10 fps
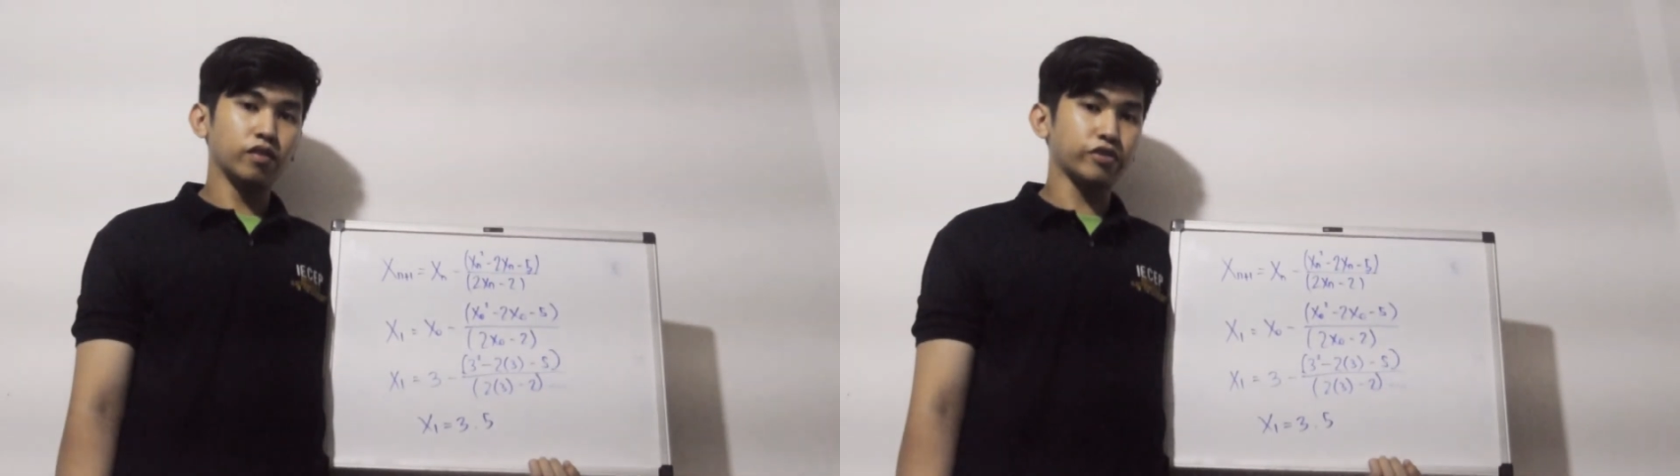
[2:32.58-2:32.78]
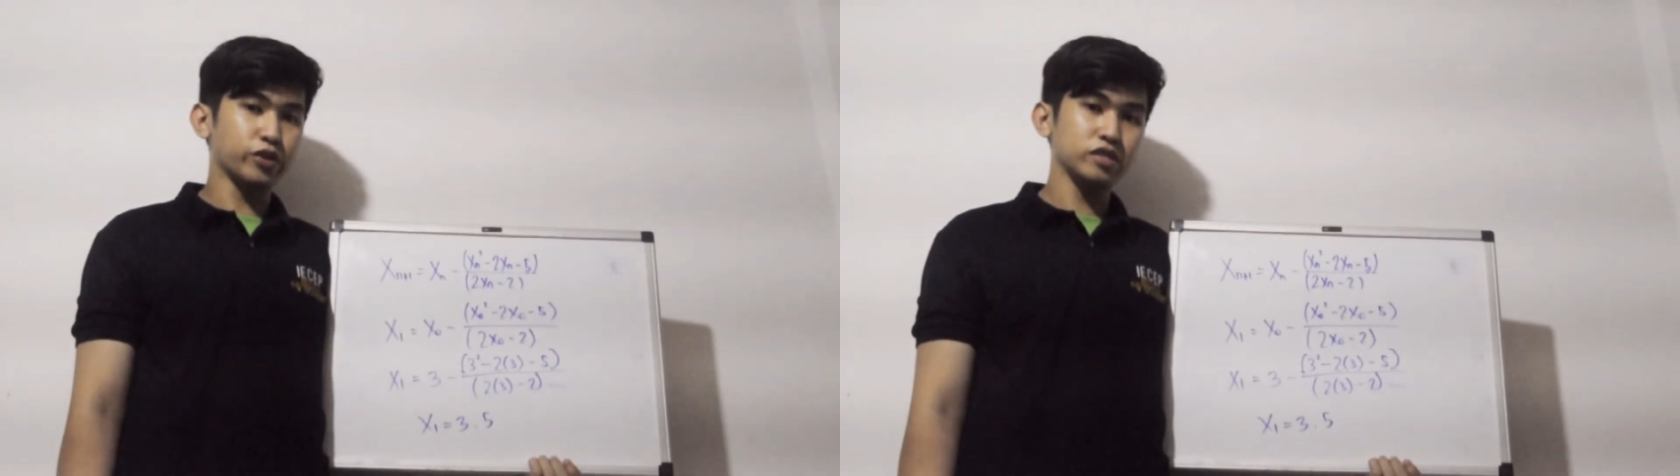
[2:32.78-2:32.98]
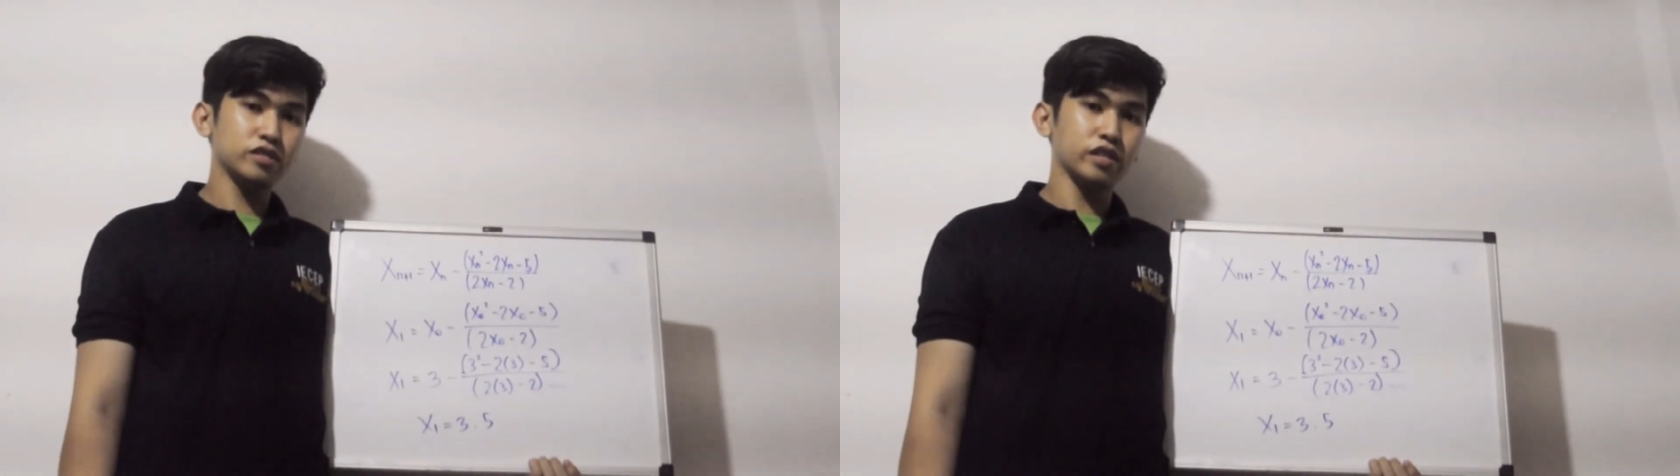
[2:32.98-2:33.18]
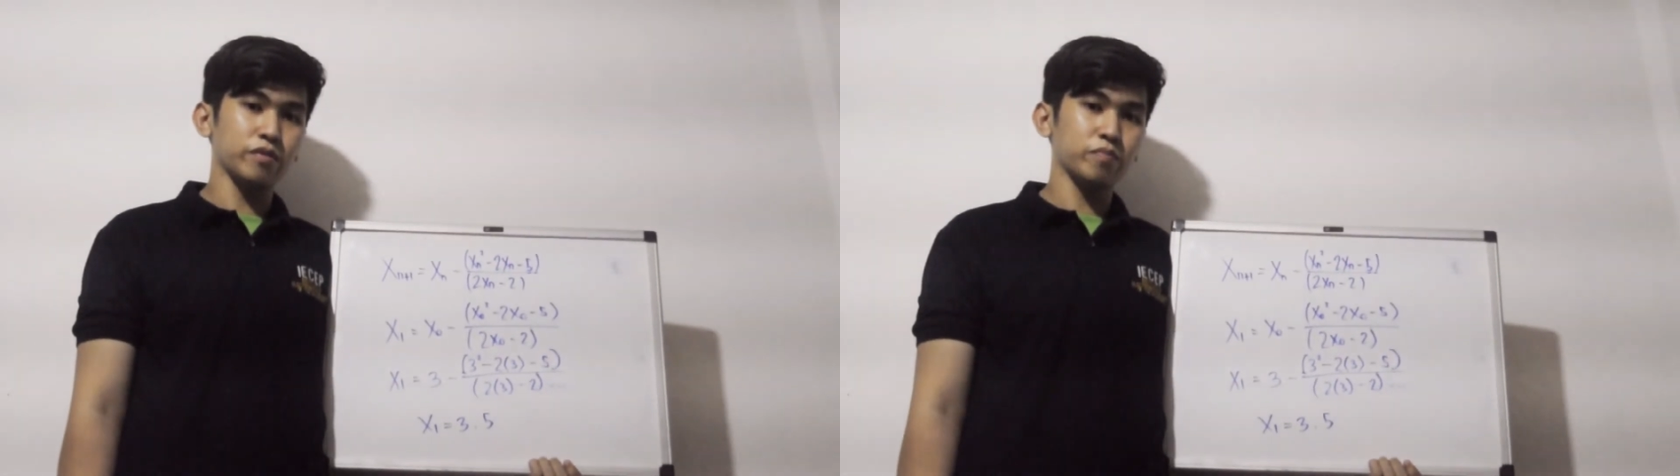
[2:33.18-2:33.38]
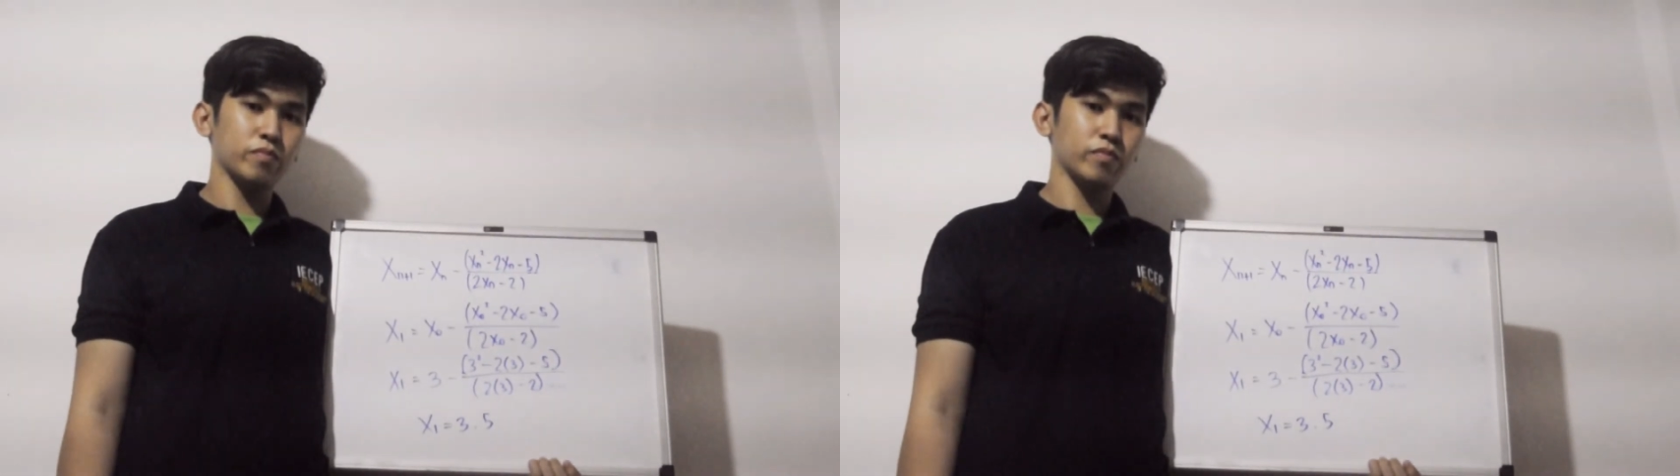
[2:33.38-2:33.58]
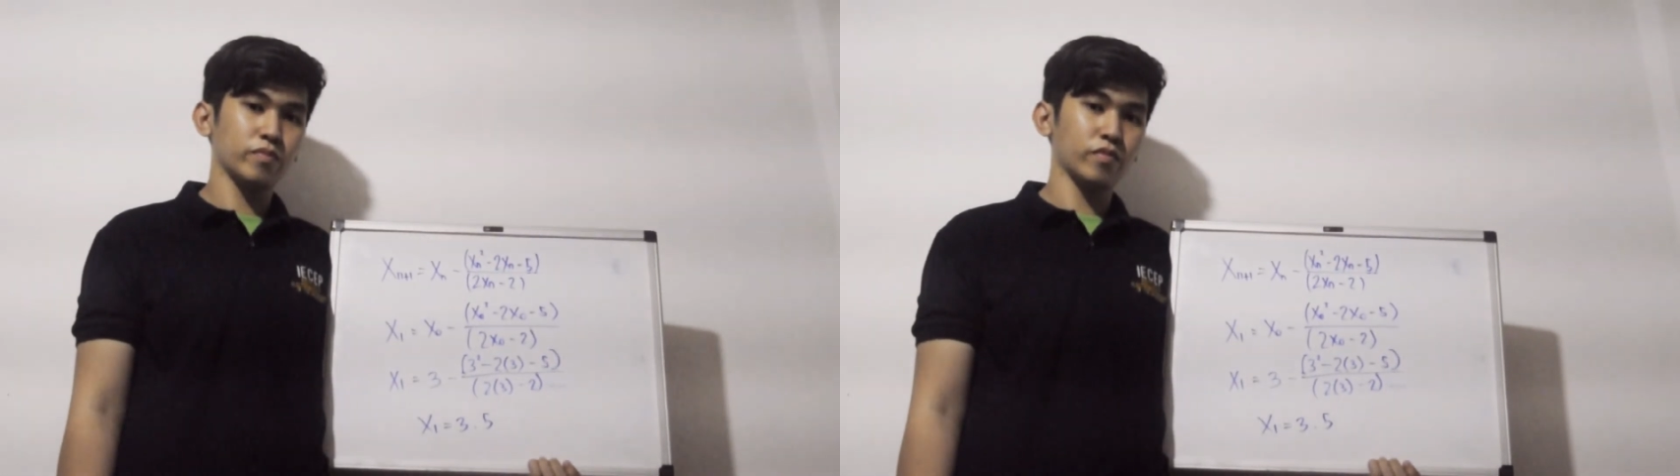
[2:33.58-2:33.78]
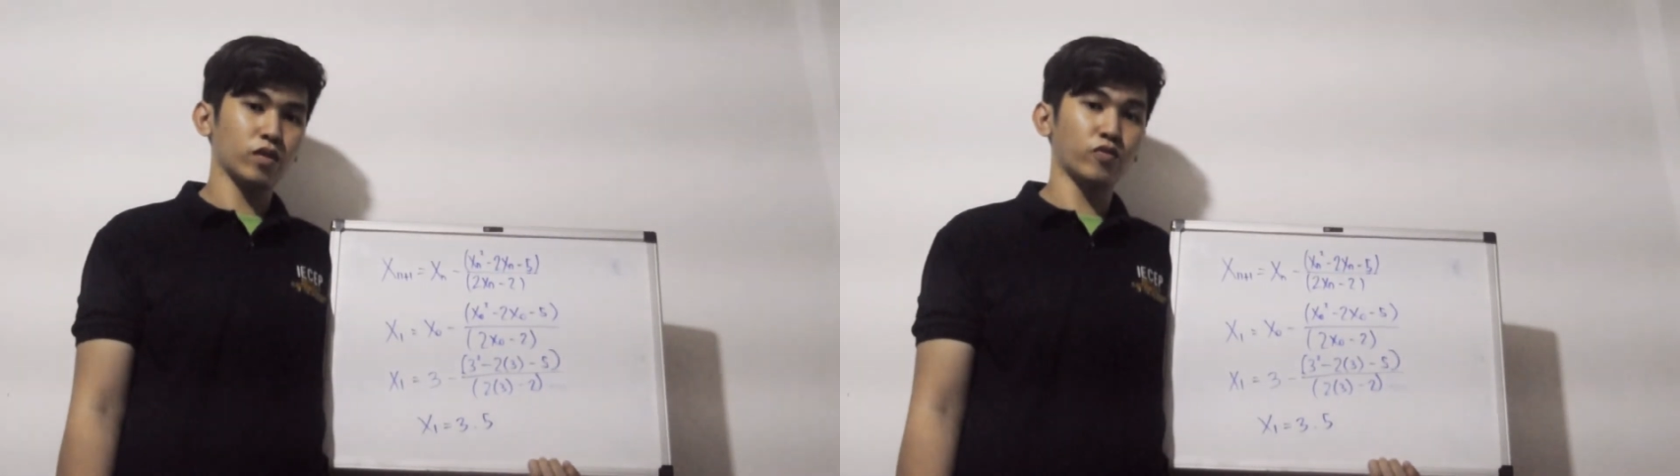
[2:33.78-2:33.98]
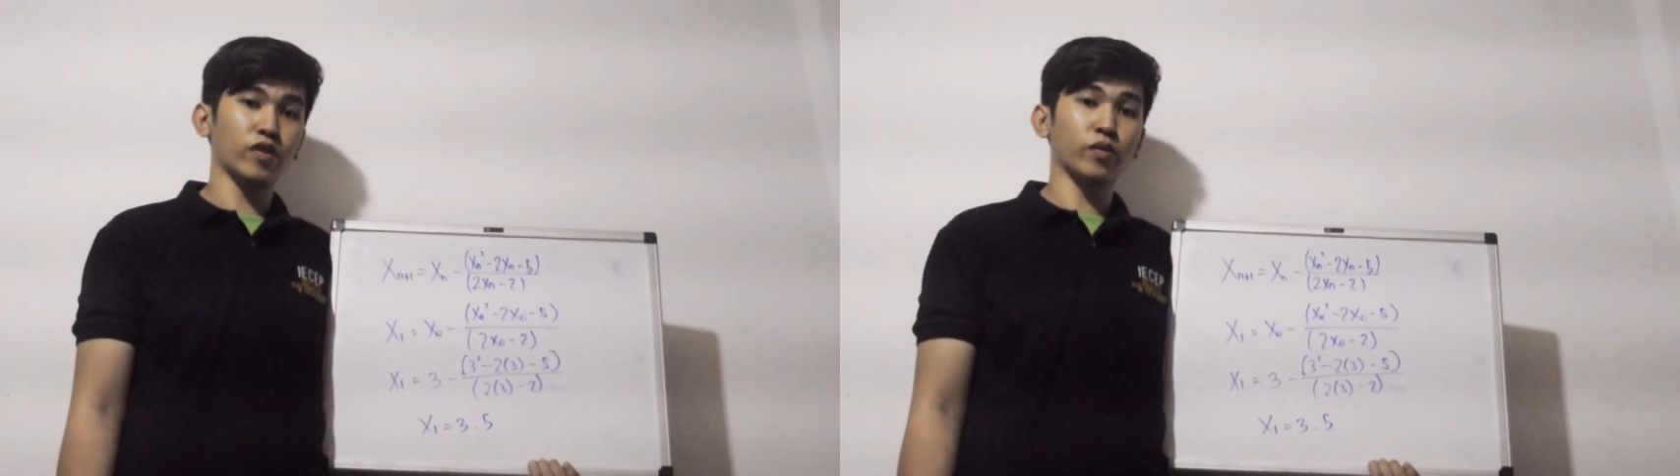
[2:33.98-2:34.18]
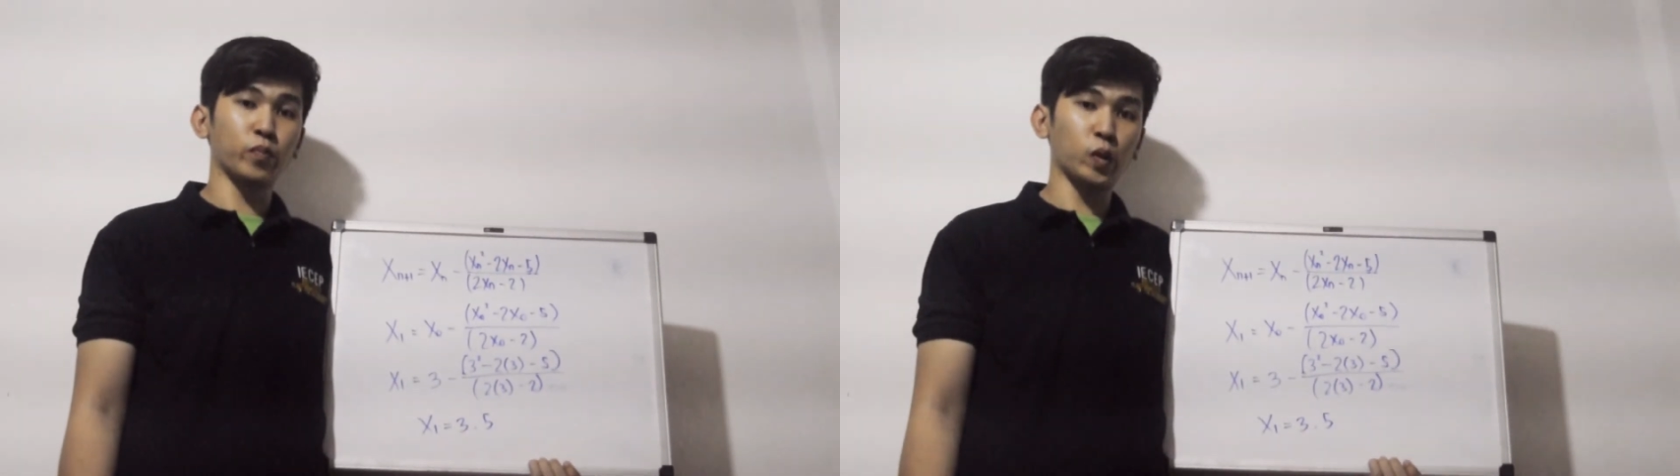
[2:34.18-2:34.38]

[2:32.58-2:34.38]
The third step of our